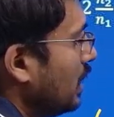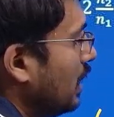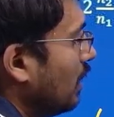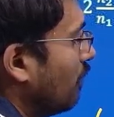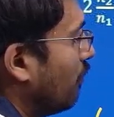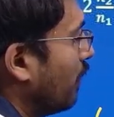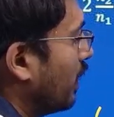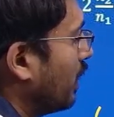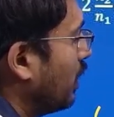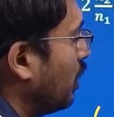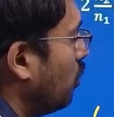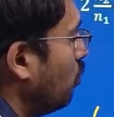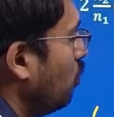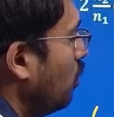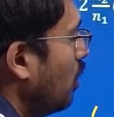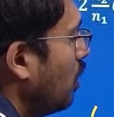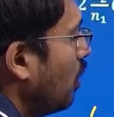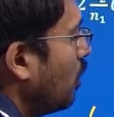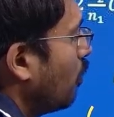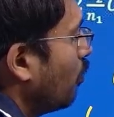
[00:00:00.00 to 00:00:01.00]

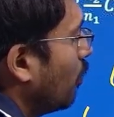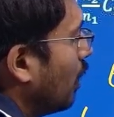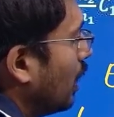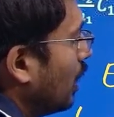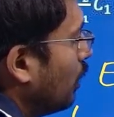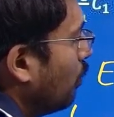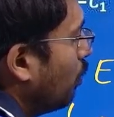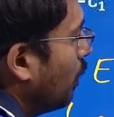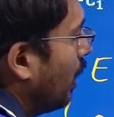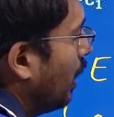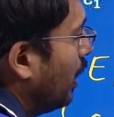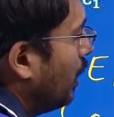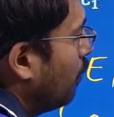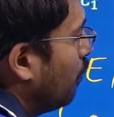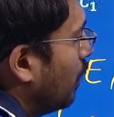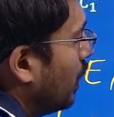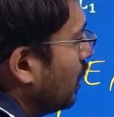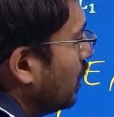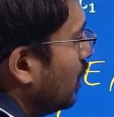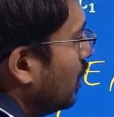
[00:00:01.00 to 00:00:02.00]
effective multiplied
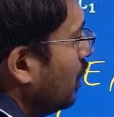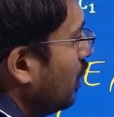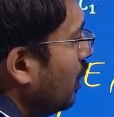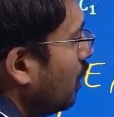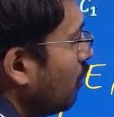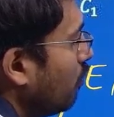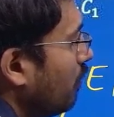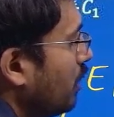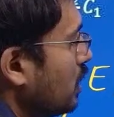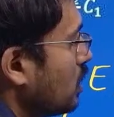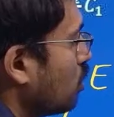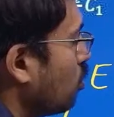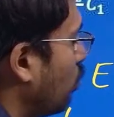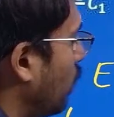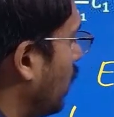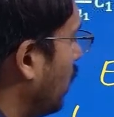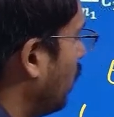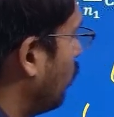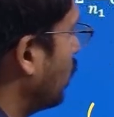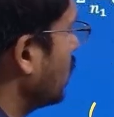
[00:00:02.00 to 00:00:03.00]
by the V square. What is